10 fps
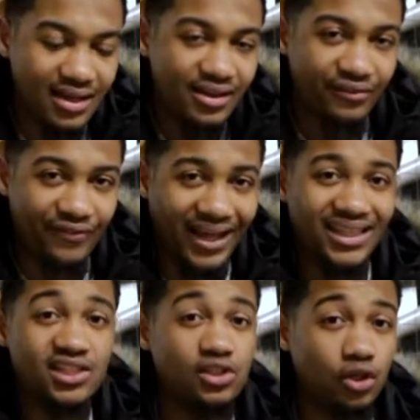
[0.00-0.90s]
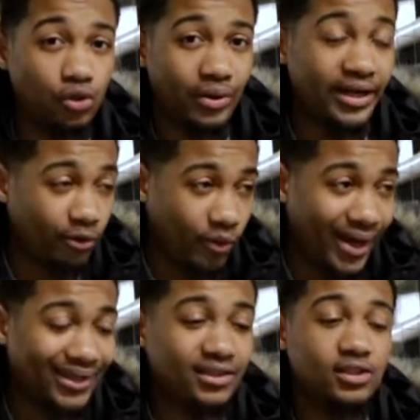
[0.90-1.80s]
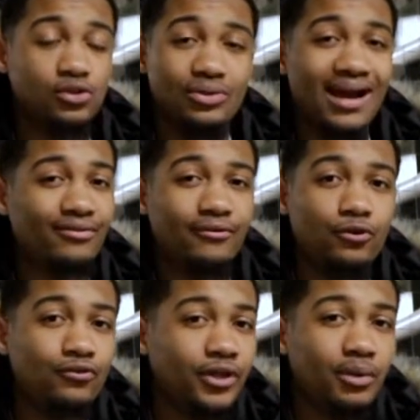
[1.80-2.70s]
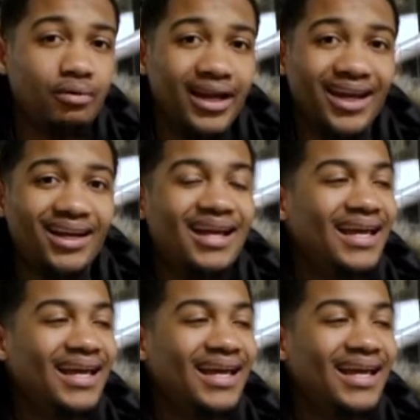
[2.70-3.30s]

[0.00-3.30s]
In fact, this is a great way to drive revenue for your brand